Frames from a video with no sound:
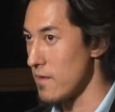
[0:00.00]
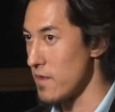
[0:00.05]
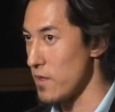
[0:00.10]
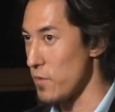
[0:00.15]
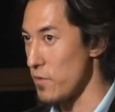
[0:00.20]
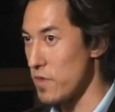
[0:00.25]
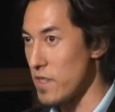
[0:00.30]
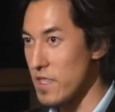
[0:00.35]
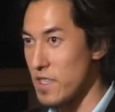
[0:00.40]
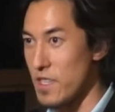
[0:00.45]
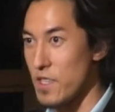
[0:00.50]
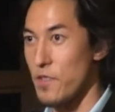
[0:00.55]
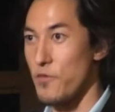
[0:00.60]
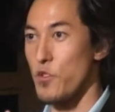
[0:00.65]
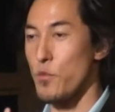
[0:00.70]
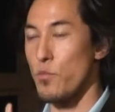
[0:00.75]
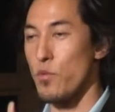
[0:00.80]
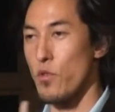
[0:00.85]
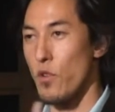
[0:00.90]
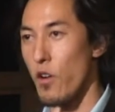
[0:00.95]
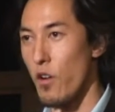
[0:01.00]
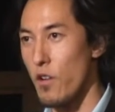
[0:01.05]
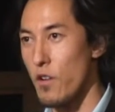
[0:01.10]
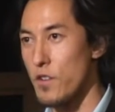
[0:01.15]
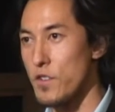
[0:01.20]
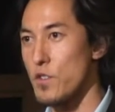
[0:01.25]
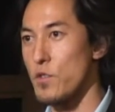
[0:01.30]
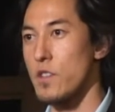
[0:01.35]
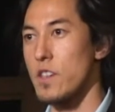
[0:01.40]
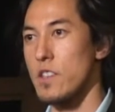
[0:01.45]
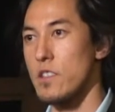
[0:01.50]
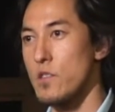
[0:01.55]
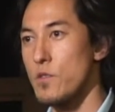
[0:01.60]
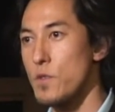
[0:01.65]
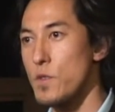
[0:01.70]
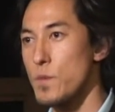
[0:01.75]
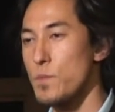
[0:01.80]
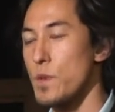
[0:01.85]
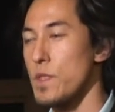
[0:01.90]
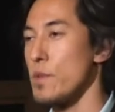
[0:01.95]
You think that if you pull hard, you'll get
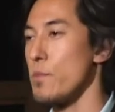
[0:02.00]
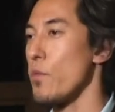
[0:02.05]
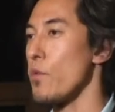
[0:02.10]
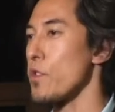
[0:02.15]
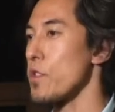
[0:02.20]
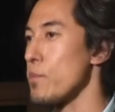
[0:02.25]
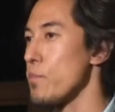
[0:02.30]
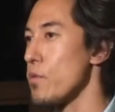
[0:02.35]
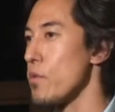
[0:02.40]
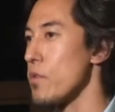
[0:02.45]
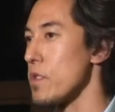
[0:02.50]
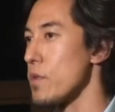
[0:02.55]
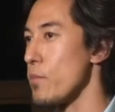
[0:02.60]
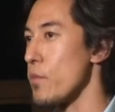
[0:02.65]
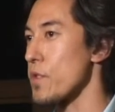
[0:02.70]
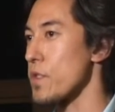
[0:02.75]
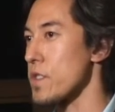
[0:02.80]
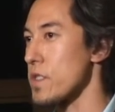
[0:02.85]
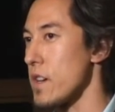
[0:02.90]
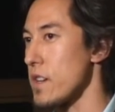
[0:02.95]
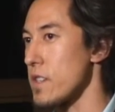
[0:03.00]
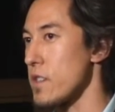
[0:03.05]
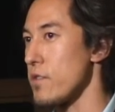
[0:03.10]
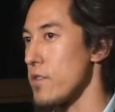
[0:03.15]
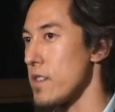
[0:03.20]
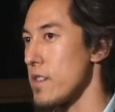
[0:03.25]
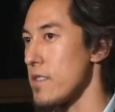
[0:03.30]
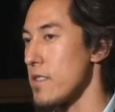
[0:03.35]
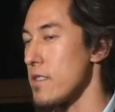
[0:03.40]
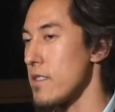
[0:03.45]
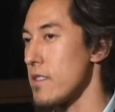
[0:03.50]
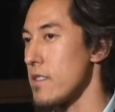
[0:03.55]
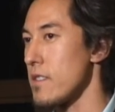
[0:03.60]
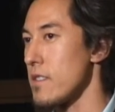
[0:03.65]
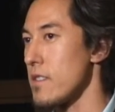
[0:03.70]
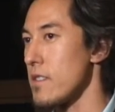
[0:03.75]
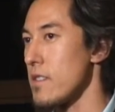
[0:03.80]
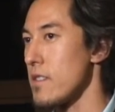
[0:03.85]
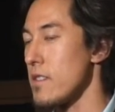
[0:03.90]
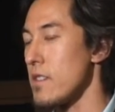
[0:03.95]
loose, but the more you pull, the more stuck you get.
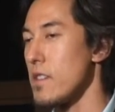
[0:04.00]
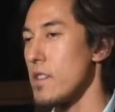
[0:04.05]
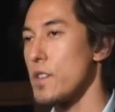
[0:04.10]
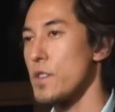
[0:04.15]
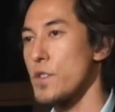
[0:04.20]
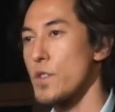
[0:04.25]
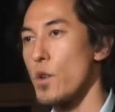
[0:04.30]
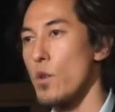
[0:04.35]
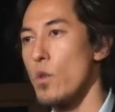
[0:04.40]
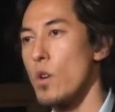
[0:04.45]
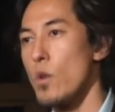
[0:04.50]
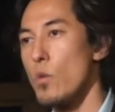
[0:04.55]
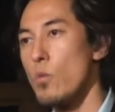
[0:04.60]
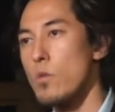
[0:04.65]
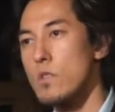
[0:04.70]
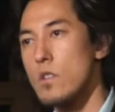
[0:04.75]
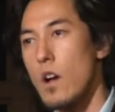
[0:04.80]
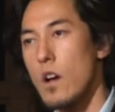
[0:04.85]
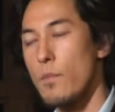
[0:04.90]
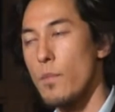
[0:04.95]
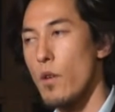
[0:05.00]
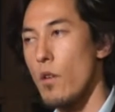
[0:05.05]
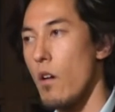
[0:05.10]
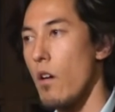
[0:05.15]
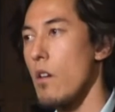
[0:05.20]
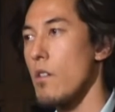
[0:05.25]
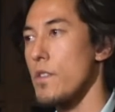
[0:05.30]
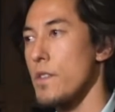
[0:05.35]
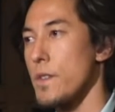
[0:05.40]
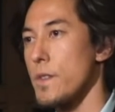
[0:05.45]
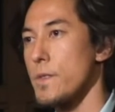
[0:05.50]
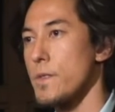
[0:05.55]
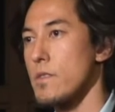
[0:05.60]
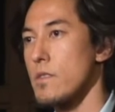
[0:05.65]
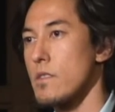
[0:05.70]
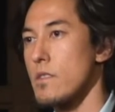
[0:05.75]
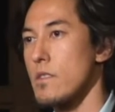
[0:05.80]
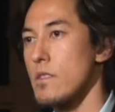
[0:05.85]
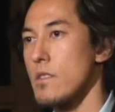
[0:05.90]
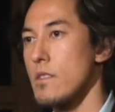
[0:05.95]
So we'll talk about all this.
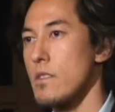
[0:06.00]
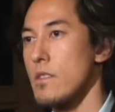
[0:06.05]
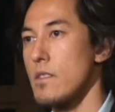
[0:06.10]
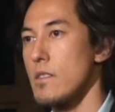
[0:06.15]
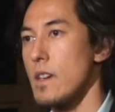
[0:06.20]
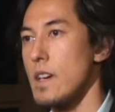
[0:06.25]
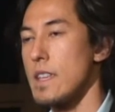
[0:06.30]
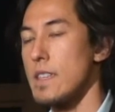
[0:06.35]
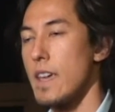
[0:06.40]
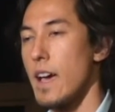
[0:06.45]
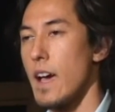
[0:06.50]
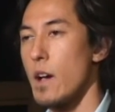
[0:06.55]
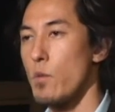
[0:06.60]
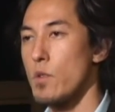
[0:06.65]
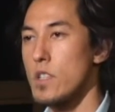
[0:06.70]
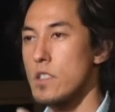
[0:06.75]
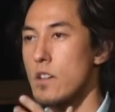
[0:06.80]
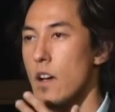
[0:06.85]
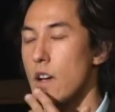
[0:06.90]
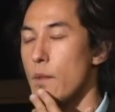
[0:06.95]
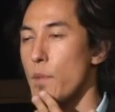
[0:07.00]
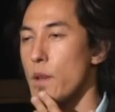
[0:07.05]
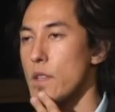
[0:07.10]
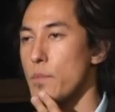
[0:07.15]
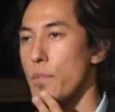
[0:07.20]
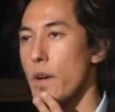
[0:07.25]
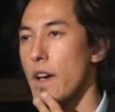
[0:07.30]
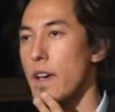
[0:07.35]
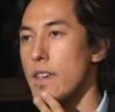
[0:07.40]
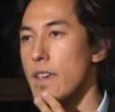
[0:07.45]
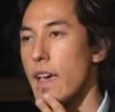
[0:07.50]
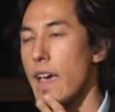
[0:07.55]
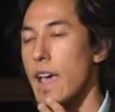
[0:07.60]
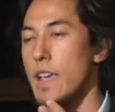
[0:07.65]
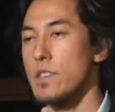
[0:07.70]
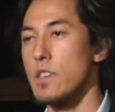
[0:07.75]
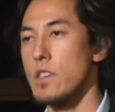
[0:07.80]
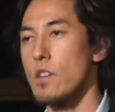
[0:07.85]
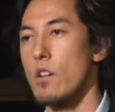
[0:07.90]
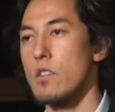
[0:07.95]
And I want to talk about it by
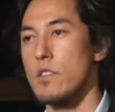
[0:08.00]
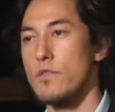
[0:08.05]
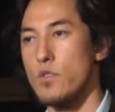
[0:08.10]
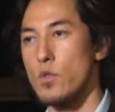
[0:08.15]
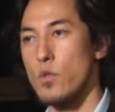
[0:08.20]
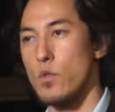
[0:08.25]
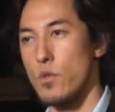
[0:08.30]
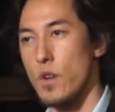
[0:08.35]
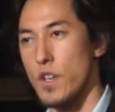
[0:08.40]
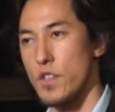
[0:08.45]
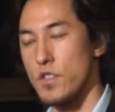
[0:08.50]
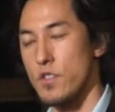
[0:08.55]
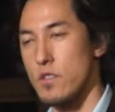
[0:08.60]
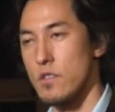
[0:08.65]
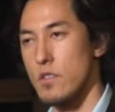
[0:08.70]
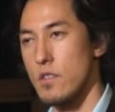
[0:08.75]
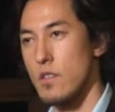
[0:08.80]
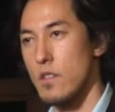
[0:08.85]
asking all of you a question.